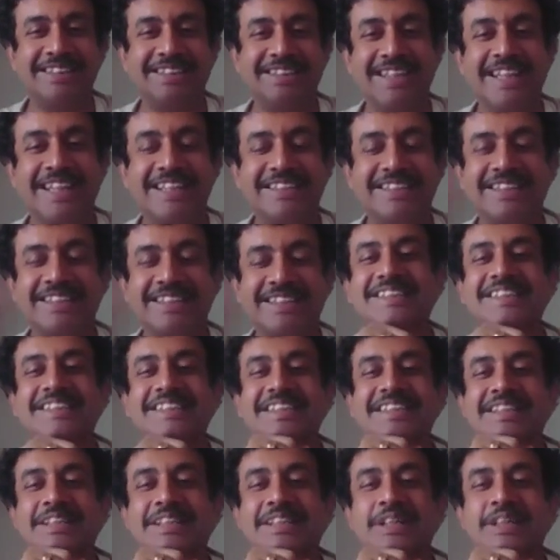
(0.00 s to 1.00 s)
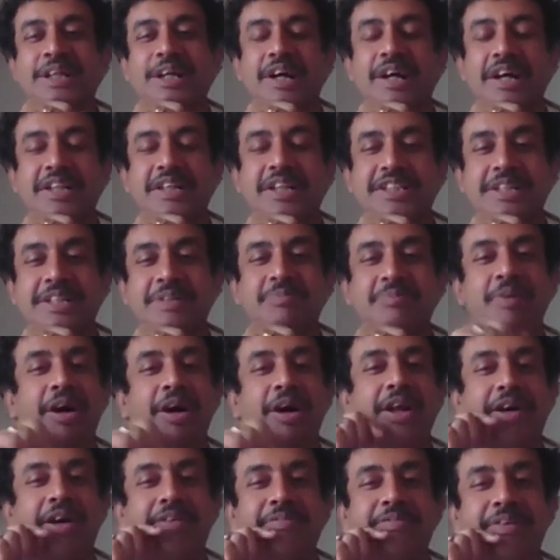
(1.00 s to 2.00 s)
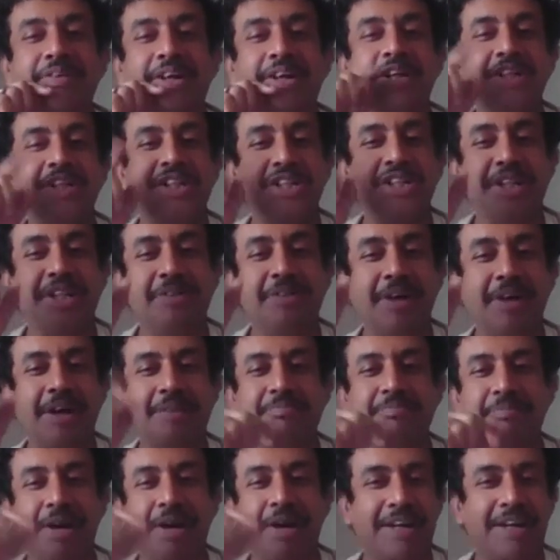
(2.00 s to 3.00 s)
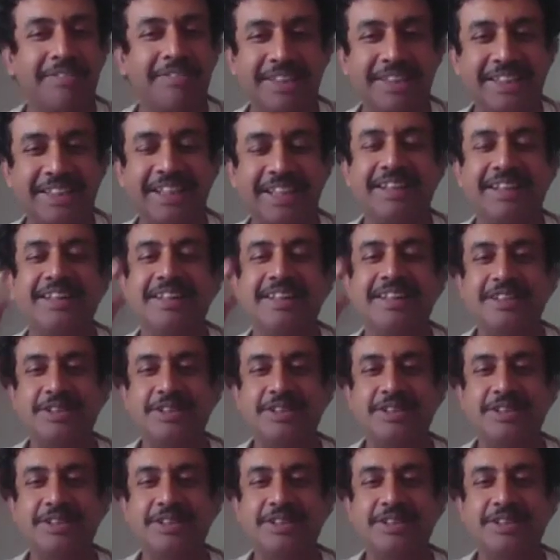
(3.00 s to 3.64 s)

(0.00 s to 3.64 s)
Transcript: 6 is the uh, symbol of Shiva Parvati.